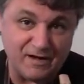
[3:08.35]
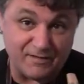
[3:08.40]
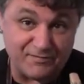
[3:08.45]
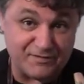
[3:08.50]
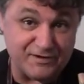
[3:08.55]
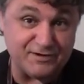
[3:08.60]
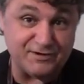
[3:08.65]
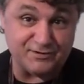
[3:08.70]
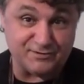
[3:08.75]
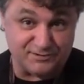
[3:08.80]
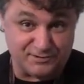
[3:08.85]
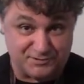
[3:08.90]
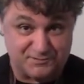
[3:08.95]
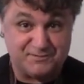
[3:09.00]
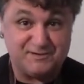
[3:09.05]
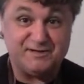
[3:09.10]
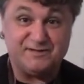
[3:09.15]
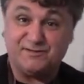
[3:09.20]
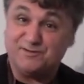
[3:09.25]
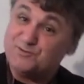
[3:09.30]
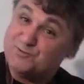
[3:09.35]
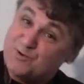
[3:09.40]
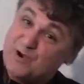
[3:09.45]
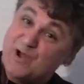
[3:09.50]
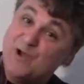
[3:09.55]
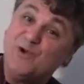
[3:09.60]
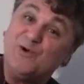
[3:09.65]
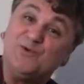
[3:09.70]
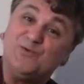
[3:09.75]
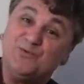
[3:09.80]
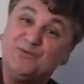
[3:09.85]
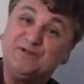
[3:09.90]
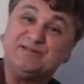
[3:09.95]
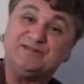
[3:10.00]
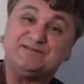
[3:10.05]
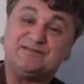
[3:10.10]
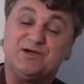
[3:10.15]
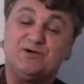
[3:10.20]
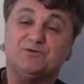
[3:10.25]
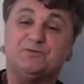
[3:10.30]
think you'll agree the growl
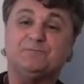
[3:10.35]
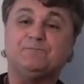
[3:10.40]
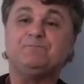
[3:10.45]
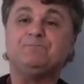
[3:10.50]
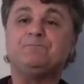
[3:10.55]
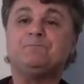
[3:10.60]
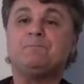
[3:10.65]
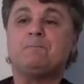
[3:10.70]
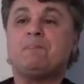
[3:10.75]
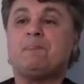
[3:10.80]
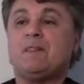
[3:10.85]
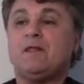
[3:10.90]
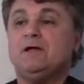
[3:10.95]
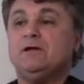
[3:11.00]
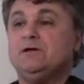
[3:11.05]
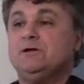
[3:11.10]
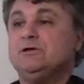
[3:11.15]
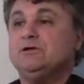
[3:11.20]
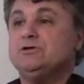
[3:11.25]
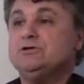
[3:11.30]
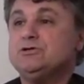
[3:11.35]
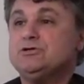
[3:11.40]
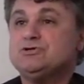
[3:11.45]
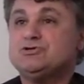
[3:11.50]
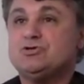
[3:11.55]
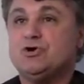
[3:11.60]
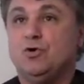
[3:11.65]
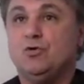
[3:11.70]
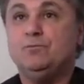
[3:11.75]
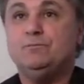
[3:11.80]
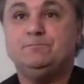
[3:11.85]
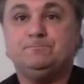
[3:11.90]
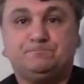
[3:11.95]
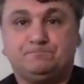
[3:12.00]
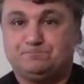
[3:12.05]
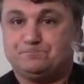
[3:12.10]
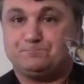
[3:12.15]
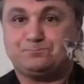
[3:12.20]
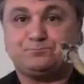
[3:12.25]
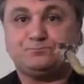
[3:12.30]
wins out. So
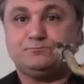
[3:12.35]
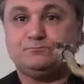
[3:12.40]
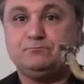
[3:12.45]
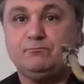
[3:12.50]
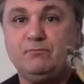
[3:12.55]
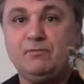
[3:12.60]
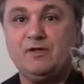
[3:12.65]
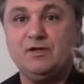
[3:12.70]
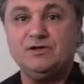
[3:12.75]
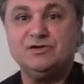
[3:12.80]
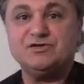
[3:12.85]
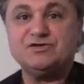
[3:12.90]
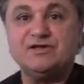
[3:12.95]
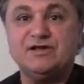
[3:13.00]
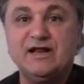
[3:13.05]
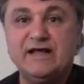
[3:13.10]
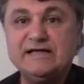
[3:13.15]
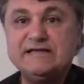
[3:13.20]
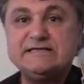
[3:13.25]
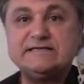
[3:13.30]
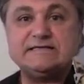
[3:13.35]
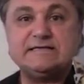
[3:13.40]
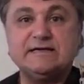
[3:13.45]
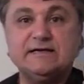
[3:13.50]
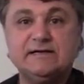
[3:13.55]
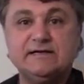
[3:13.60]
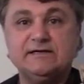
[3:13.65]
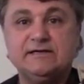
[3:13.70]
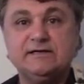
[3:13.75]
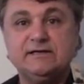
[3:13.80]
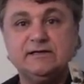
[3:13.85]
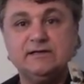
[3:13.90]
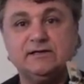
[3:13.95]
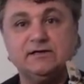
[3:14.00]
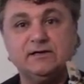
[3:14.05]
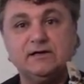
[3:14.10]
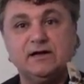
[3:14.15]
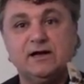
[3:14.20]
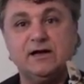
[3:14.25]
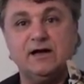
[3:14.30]
just a nice uh,
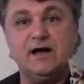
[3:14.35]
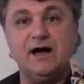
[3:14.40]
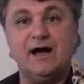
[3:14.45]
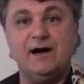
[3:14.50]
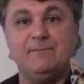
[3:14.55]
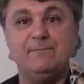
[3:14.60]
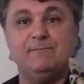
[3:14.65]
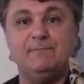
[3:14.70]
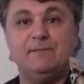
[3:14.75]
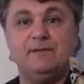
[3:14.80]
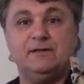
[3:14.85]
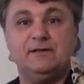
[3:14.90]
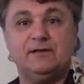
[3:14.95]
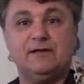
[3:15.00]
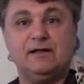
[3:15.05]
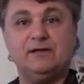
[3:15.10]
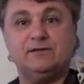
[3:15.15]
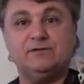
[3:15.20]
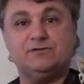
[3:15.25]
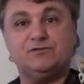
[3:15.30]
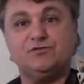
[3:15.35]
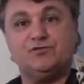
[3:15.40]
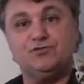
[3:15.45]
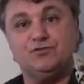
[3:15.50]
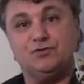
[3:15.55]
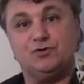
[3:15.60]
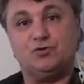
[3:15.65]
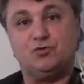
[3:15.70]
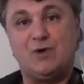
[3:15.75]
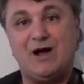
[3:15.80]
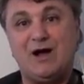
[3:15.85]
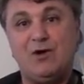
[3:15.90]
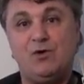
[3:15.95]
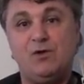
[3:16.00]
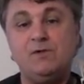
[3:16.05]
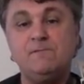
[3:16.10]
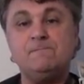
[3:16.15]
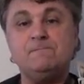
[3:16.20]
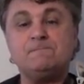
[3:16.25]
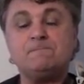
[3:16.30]
hum to a
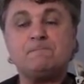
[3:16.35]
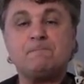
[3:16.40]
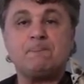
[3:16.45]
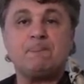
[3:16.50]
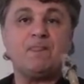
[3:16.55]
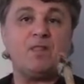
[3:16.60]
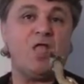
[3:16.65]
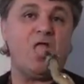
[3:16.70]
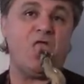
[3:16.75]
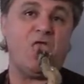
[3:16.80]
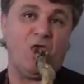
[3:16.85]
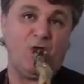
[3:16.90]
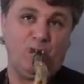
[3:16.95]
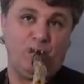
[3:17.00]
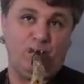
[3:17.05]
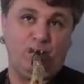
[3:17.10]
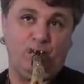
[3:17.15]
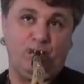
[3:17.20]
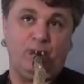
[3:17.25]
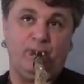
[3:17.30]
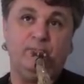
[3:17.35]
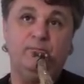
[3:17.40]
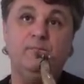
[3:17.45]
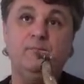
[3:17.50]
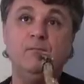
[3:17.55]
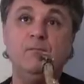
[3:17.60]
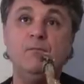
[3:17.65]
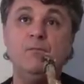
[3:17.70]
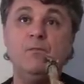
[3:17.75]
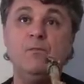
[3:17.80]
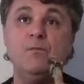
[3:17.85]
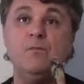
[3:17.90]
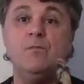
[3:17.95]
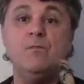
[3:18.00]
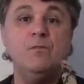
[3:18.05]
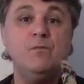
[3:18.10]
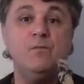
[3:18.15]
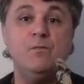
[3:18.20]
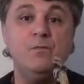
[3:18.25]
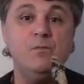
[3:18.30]
growl.
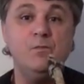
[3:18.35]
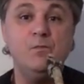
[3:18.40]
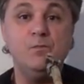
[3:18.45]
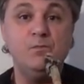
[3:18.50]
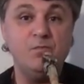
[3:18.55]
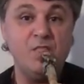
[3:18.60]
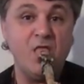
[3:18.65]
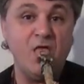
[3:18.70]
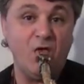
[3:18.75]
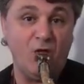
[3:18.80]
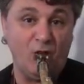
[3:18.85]
Mm.